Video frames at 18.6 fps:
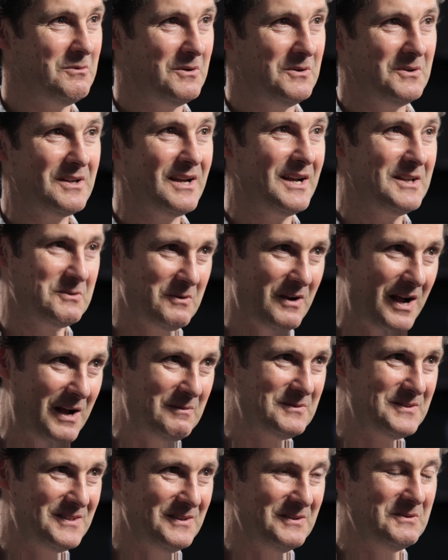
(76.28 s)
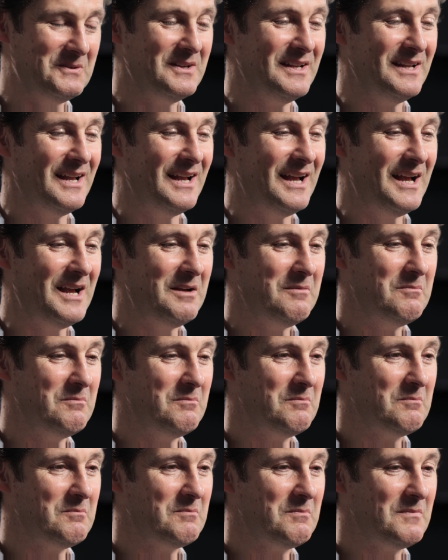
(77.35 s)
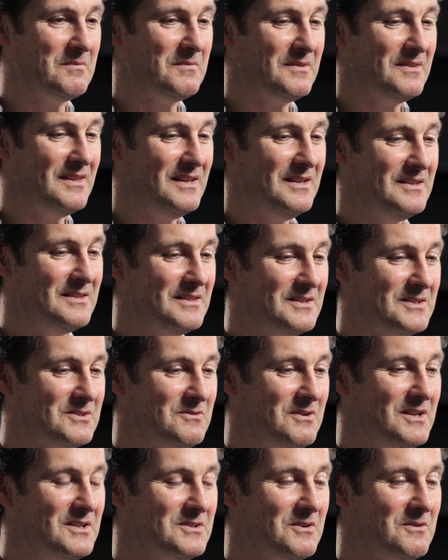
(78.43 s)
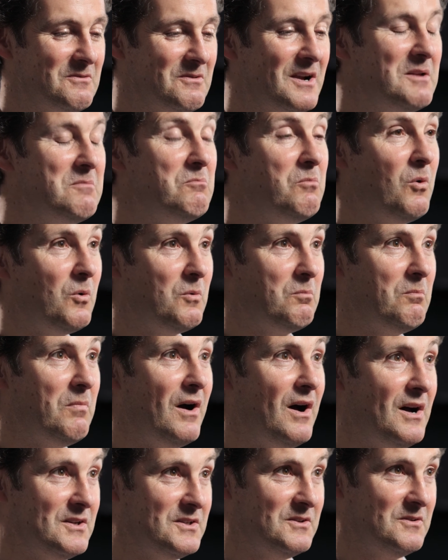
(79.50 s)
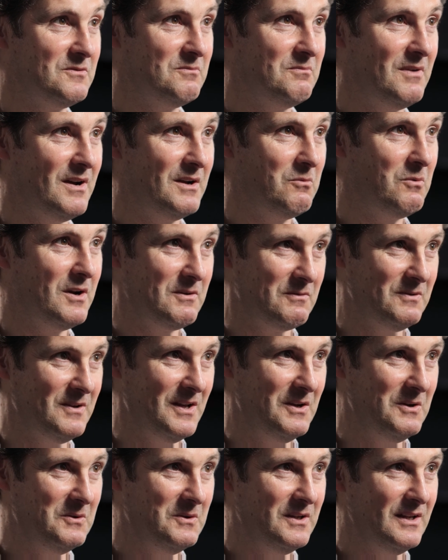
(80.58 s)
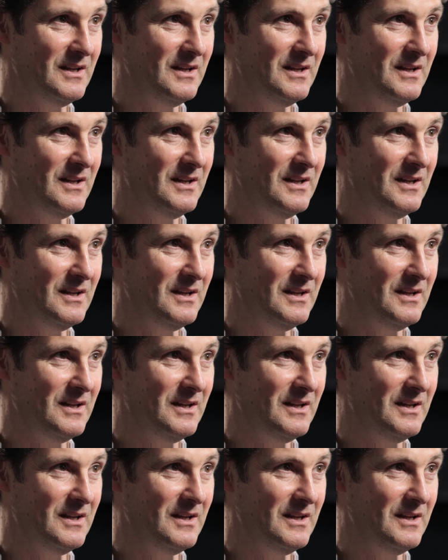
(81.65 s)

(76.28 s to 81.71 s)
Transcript: what you guys were up to. The screens are a very important part of my workflow,